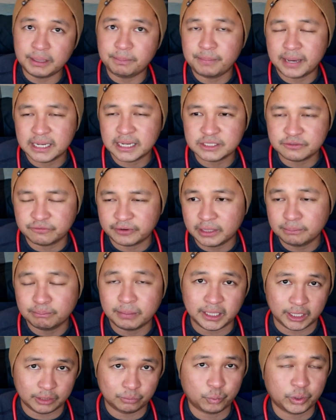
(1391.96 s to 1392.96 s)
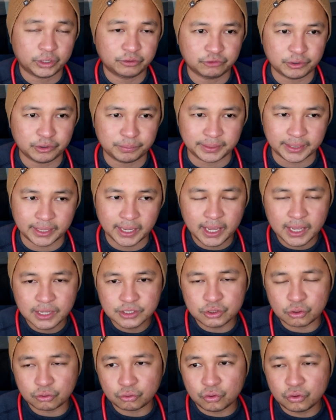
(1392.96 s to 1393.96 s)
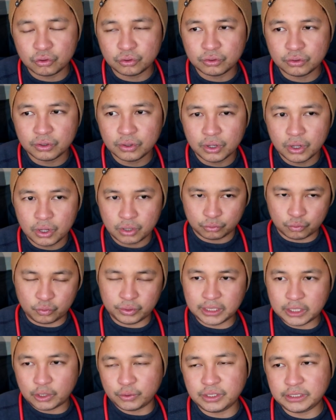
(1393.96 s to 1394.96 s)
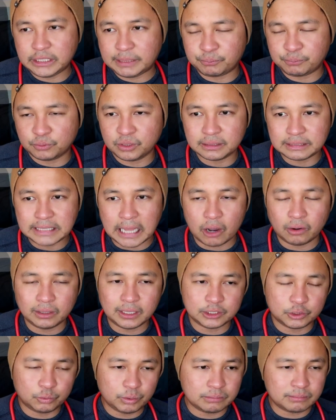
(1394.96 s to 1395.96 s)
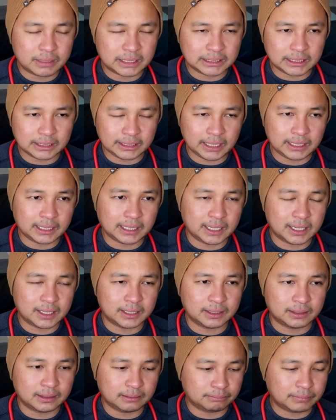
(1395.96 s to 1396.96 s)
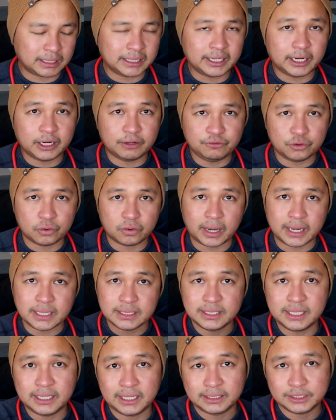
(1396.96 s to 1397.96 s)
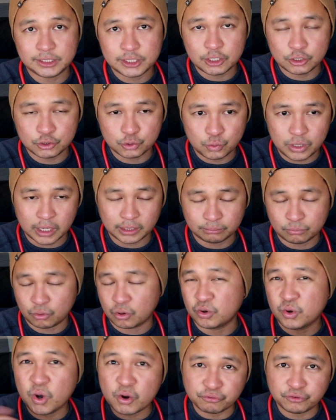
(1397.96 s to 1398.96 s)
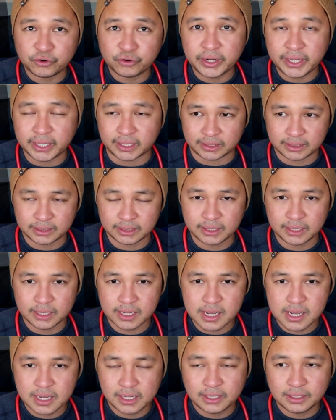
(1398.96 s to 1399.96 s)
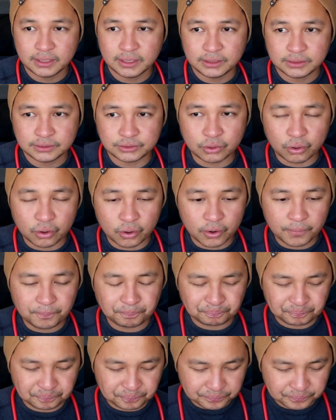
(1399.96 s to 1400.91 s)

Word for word: best friend, but it worked for me. So kung ikaw yung tipo ng tao na tuwing magte-take ka ng magre-review ka is sinusulat mo, go for it. So,